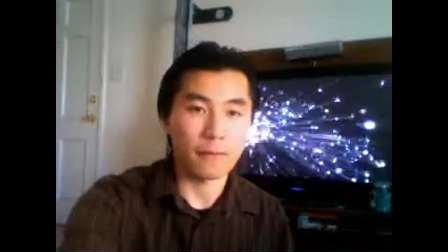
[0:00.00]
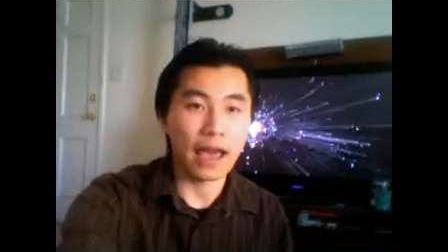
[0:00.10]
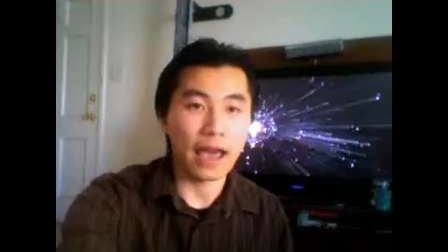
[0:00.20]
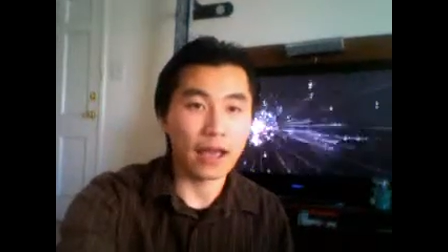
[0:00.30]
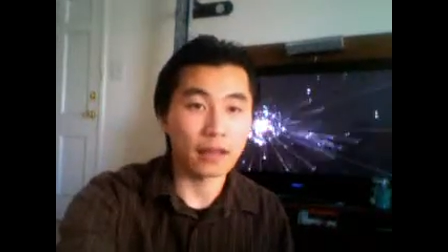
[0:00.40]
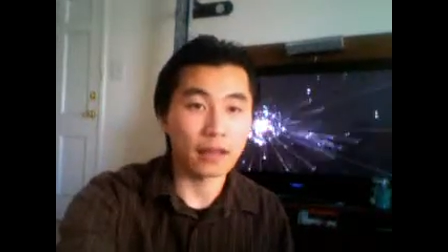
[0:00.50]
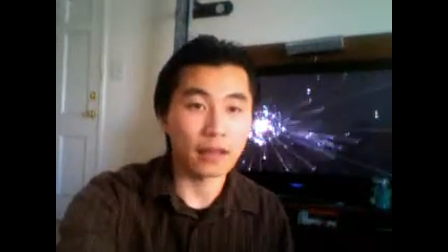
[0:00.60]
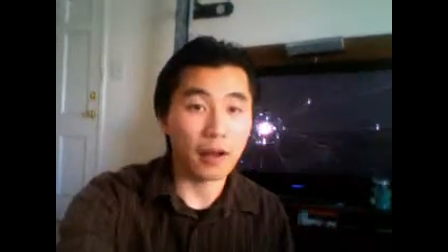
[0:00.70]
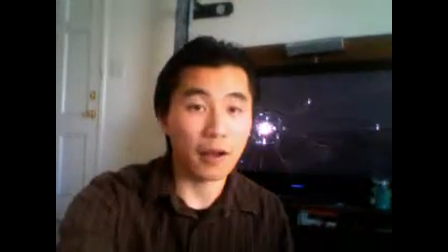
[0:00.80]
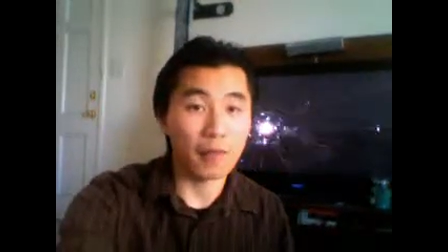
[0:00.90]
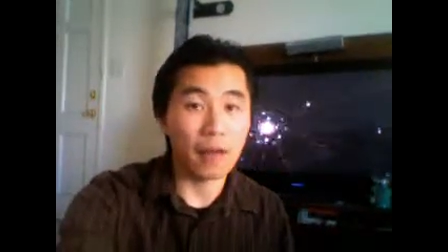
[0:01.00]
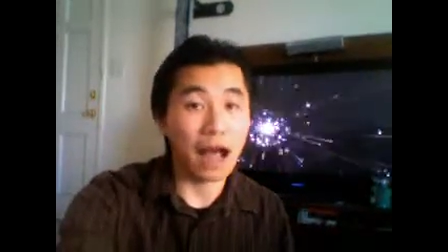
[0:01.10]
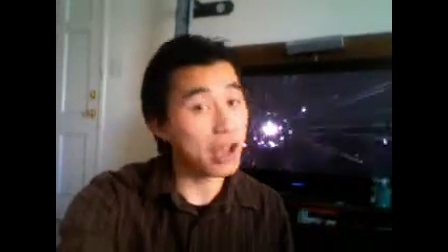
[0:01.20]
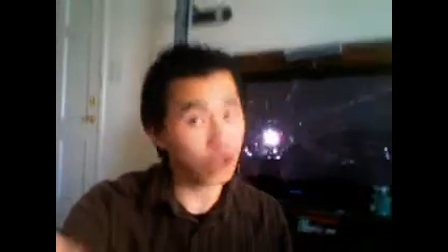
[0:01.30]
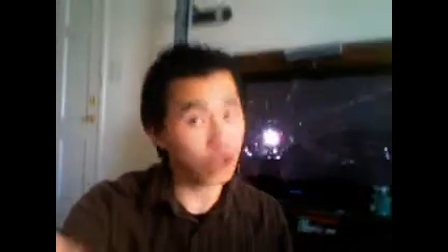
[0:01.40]
And
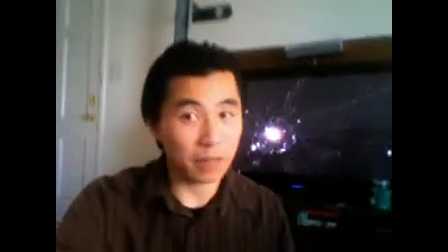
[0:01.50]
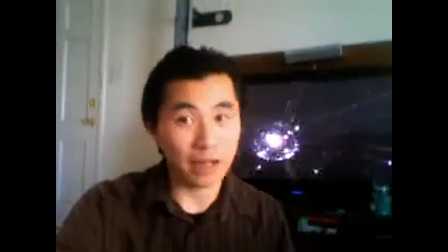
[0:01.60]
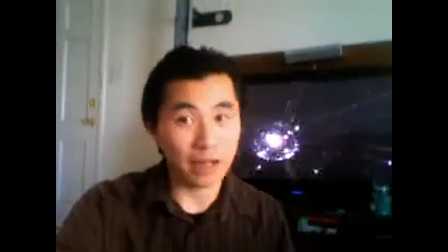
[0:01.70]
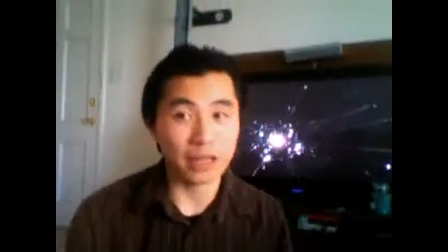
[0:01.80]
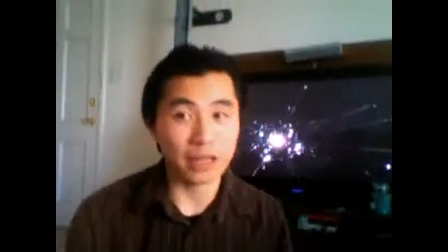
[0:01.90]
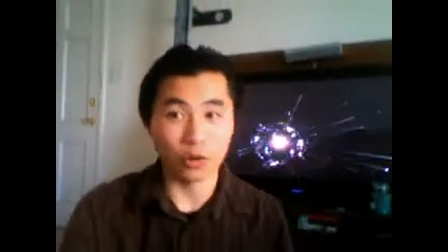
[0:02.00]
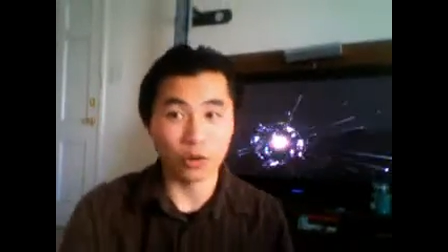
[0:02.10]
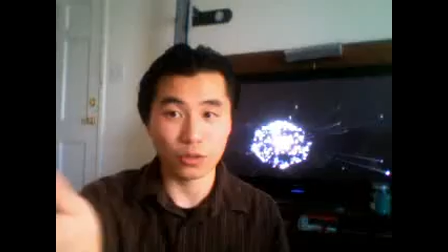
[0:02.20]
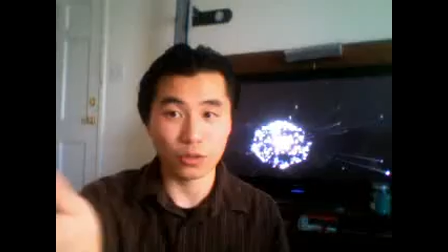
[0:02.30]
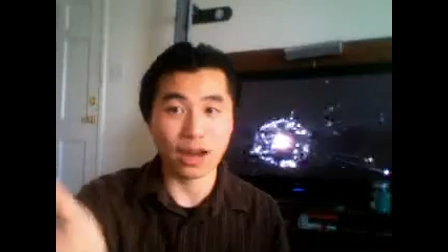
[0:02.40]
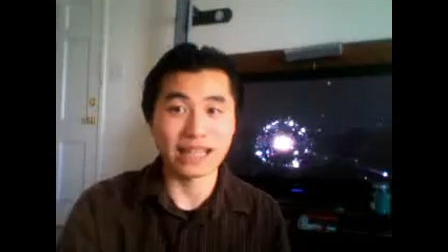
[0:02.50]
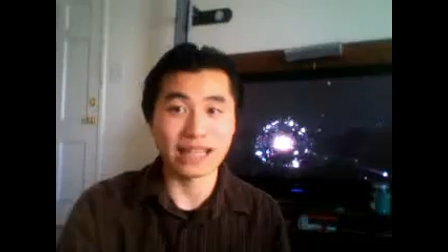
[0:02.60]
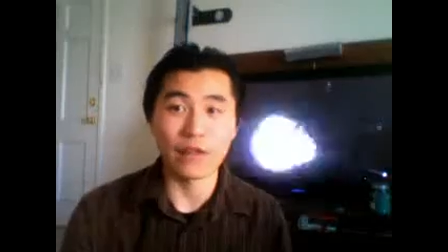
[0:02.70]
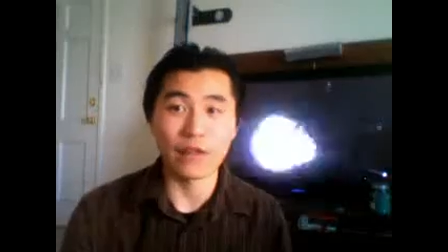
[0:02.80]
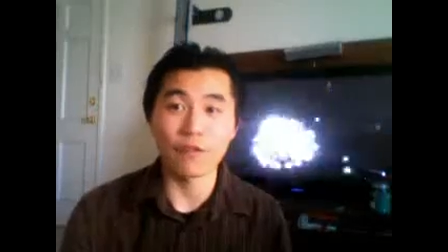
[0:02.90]
I'm actually about to place an order right
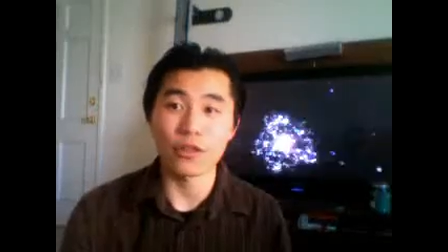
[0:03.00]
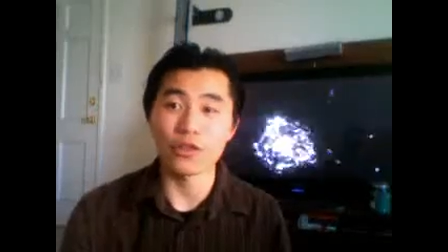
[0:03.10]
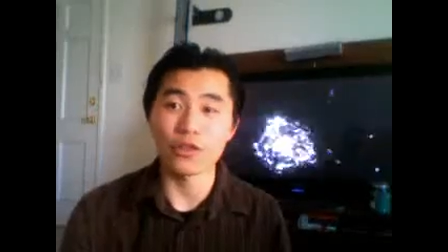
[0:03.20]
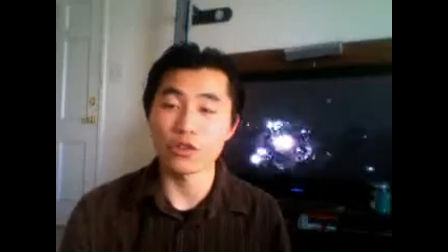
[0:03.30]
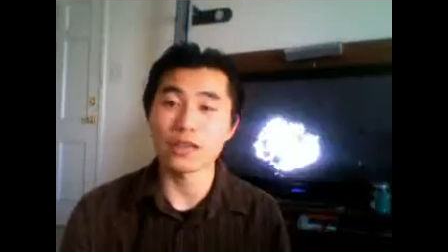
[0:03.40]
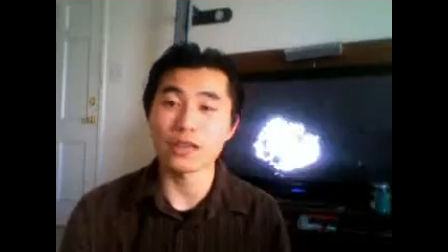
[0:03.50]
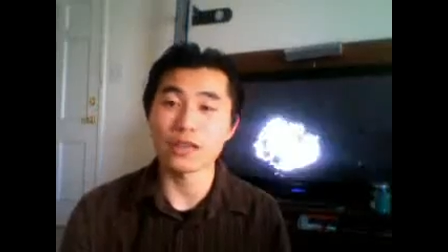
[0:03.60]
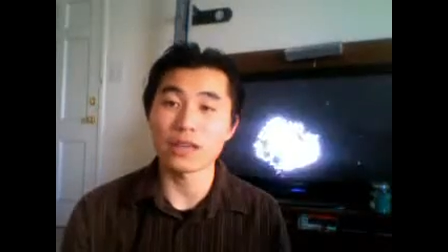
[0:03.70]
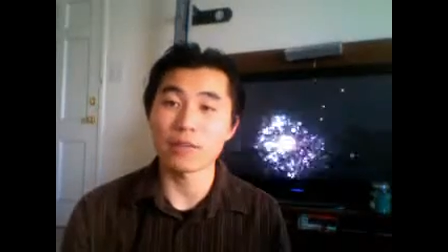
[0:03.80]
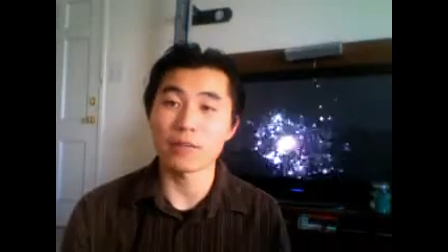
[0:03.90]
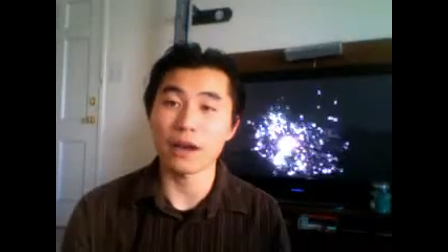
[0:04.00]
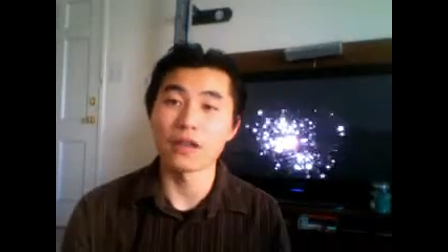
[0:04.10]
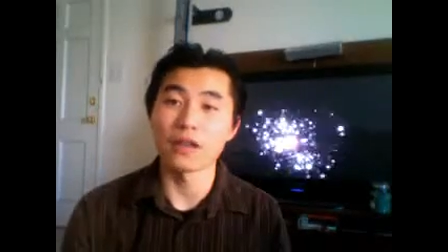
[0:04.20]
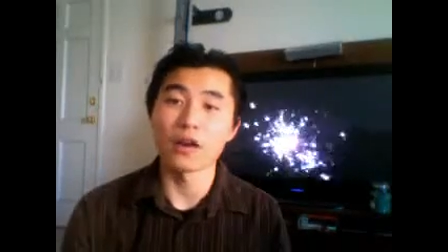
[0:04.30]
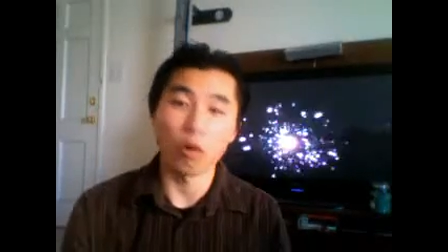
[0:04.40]
now for the 32
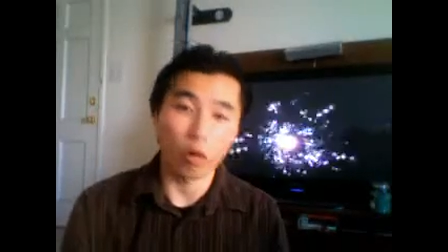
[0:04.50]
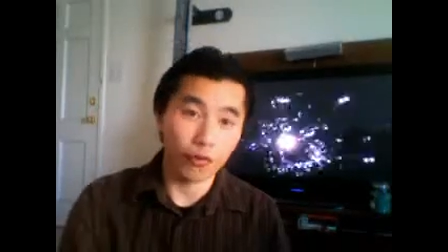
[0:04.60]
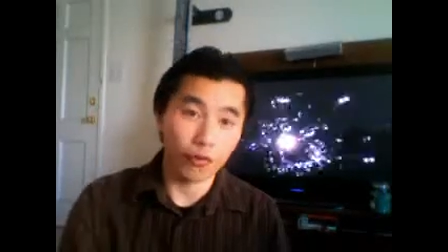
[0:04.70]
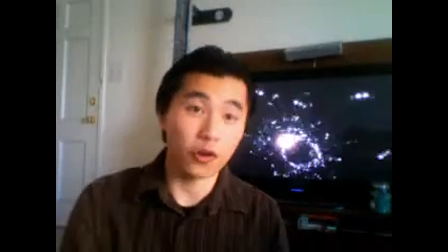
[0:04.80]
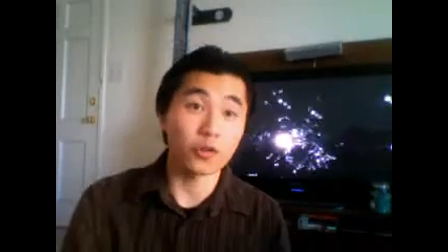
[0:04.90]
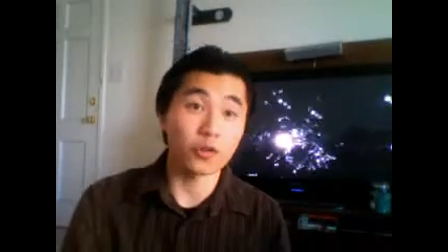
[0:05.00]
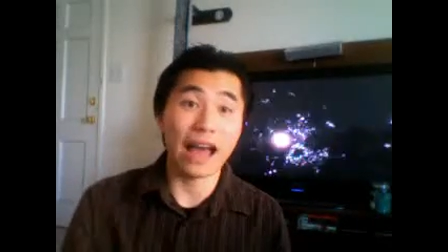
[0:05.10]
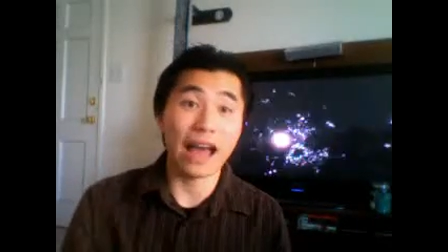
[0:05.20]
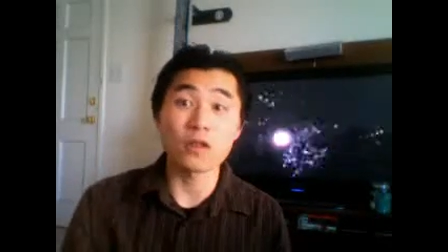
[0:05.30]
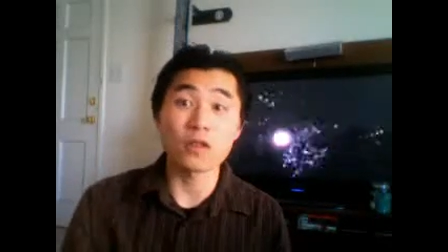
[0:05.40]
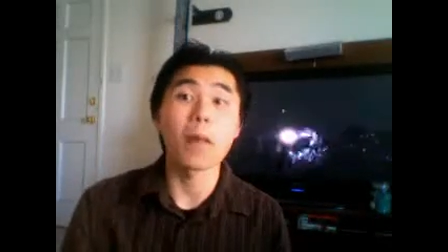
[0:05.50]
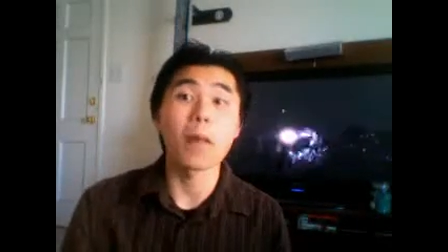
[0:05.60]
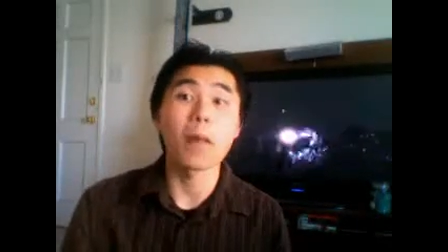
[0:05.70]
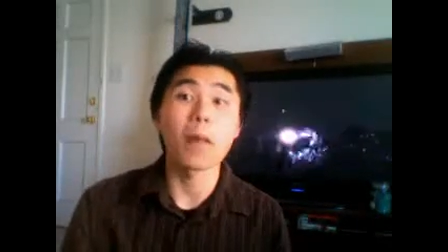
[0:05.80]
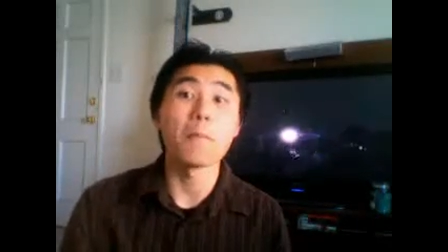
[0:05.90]
gigabyte or
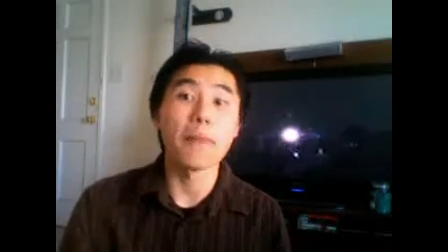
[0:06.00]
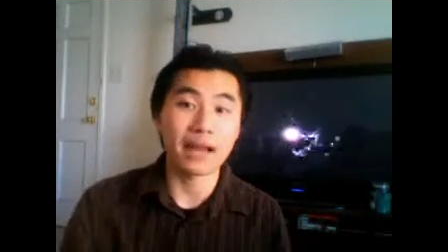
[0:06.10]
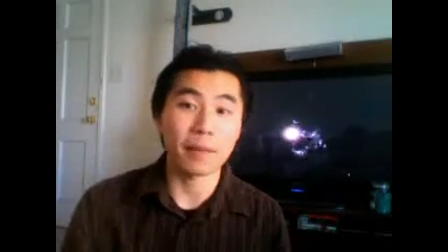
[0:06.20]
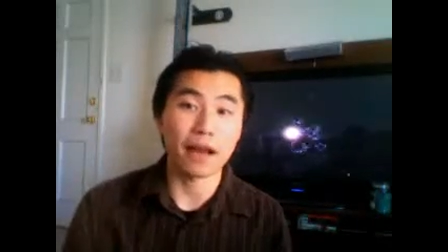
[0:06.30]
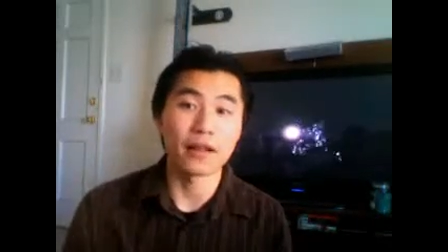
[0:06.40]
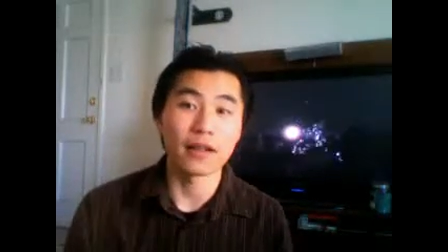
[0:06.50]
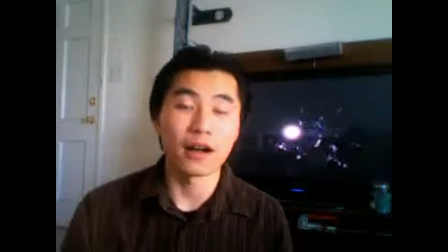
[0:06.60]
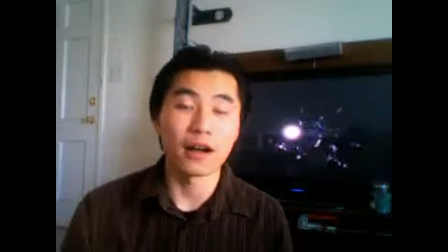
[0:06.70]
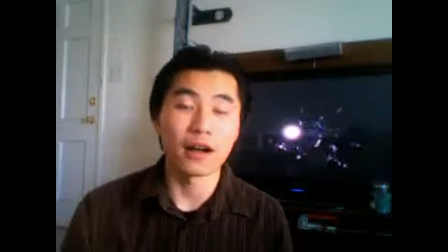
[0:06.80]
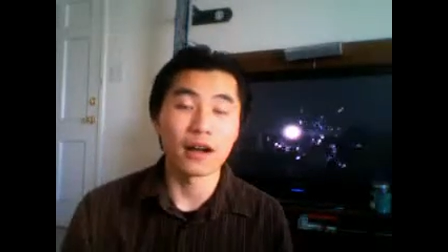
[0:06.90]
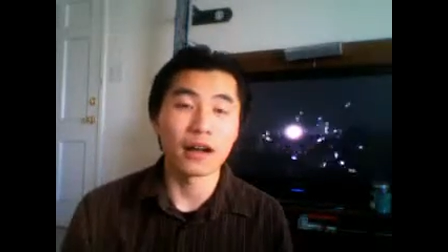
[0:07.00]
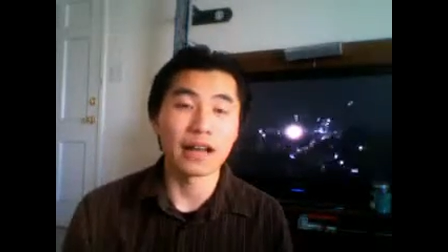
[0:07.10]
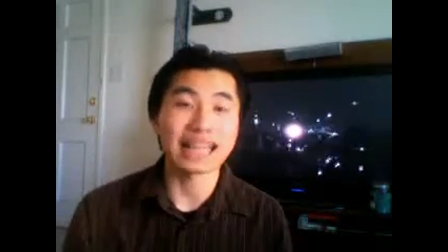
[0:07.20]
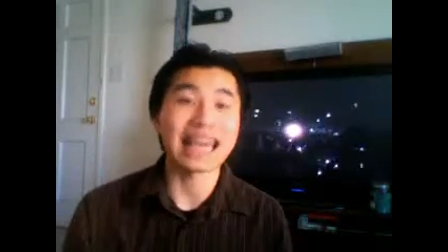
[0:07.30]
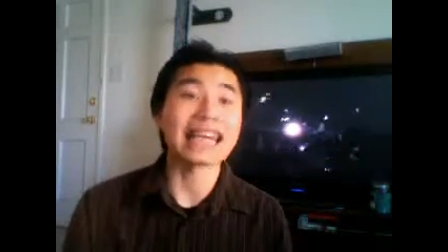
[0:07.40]
32,000 megabyte
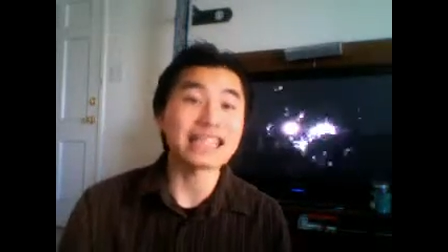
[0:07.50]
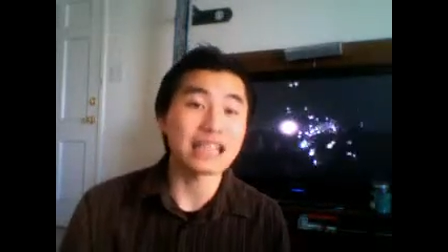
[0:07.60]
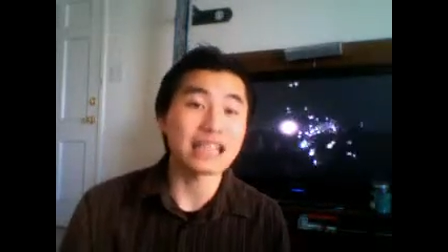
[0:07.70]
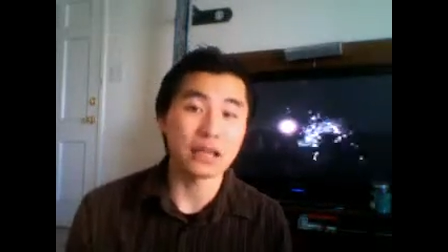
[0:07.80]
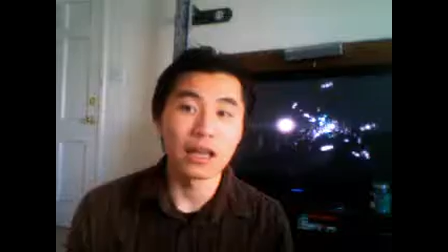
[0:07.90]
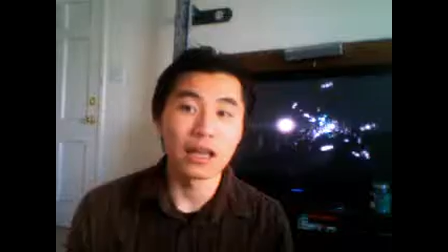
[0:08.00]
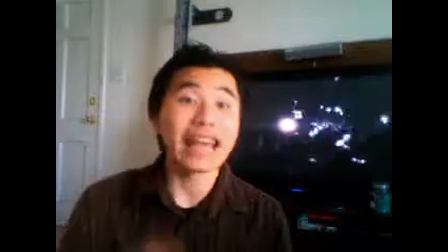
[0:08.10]
Kingston.